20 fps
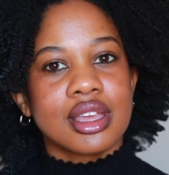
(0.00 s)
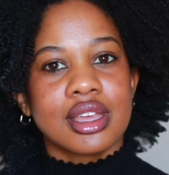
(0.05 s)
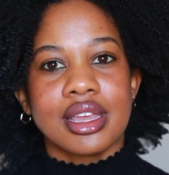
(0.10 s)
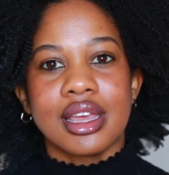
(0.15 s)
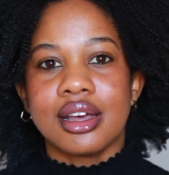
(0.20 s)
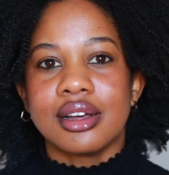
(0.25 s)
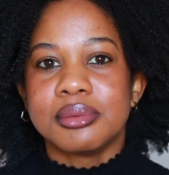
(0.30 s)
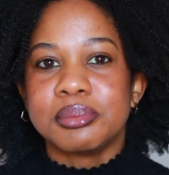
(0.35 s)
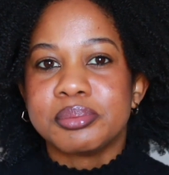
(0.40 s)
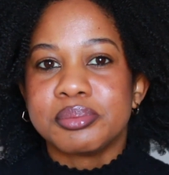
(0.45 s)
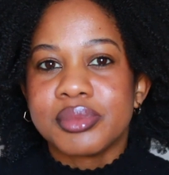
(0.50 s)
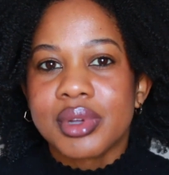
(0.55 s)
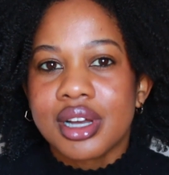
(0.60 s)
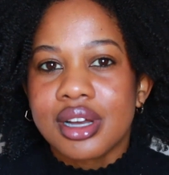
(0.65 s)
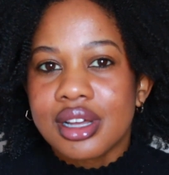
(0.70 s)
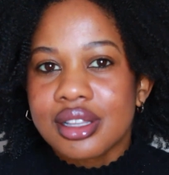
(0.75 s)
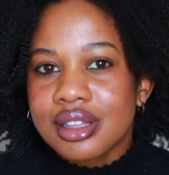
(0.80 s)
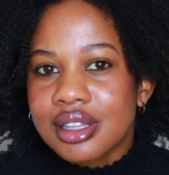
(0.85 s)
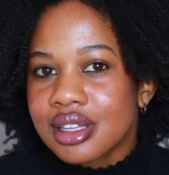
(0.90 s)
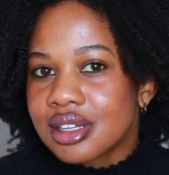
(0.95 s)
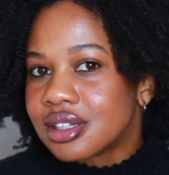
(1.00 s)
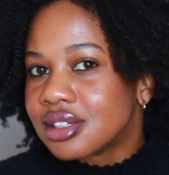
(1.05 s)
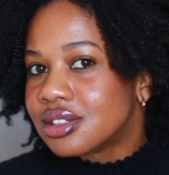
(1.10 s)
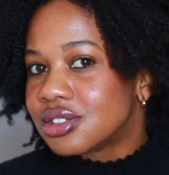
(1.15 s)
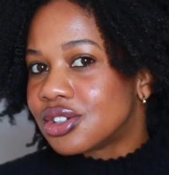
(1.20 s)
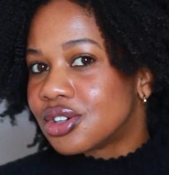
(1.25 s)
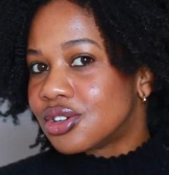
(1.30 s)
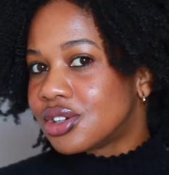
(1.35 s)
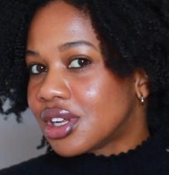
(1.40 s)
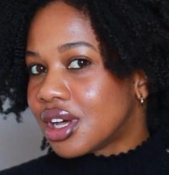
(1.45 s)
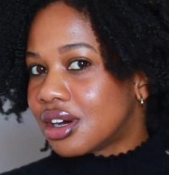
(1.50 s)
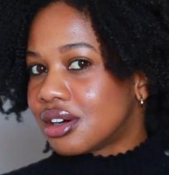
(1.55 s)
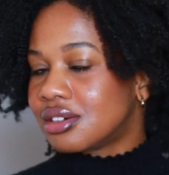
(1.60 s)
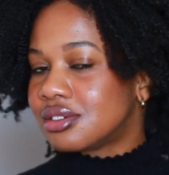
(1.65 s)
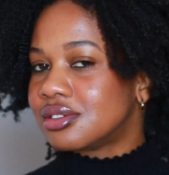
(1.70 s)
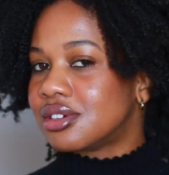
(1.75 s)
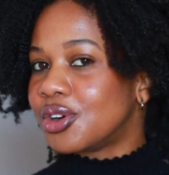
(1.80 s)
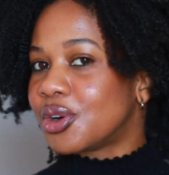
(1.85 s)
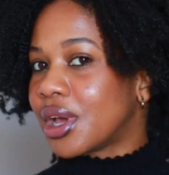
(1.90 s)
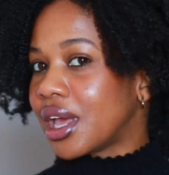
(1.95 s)
Yeah, I think it turned
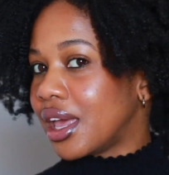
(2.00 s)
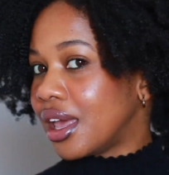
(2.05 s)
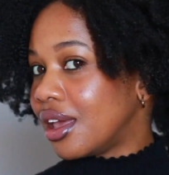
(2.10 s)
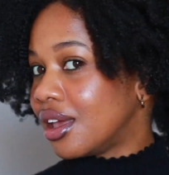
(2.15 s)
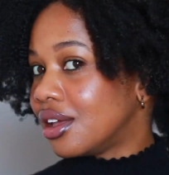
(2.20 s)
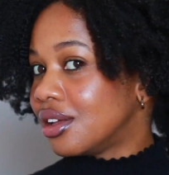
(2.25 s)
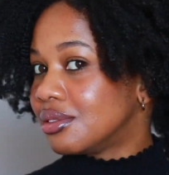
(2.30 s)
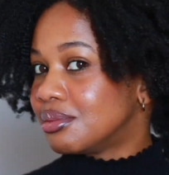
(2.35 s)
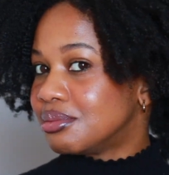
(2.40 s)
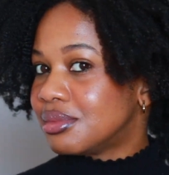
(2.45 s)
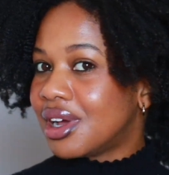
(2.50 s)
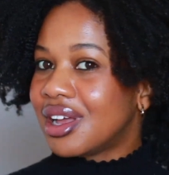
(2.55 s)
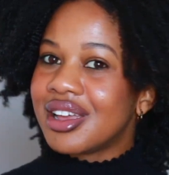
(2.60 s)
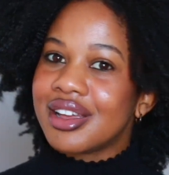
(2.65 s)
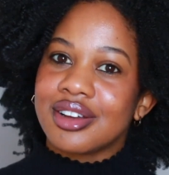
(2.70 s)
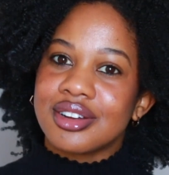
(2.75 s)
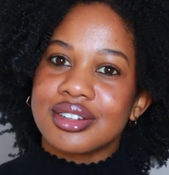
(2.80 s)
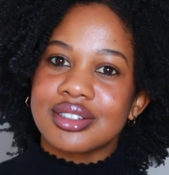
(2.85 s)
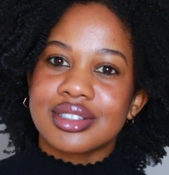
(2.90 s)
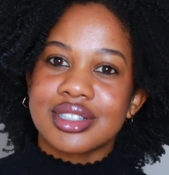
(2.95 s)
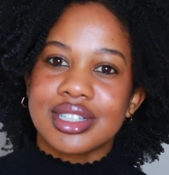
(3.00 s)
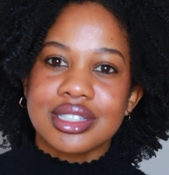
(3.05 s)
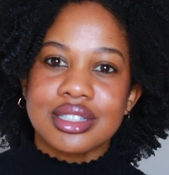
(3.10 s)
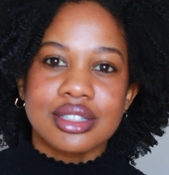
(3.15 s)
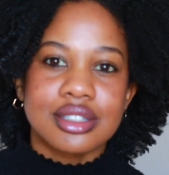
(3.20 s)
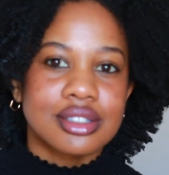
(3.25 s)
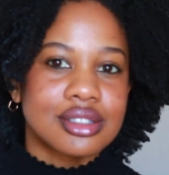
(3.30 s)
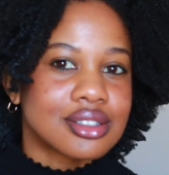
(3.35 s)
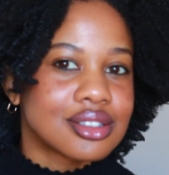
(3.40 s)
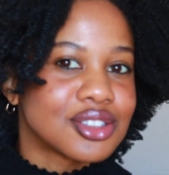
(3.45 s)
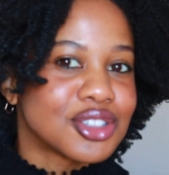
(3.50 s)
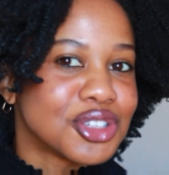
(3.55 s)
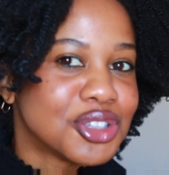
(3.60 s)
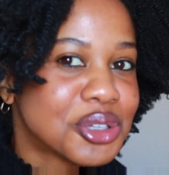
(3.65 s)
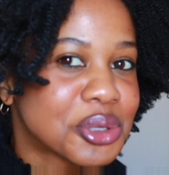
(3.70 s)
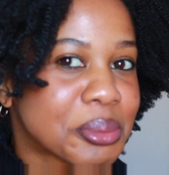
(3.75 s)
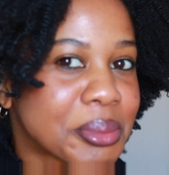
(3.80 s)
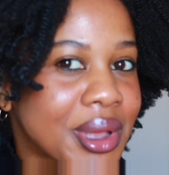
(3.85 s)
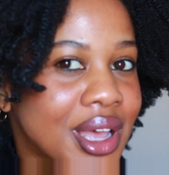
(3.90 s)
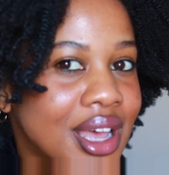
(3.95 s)
out okay. My hair doesn't look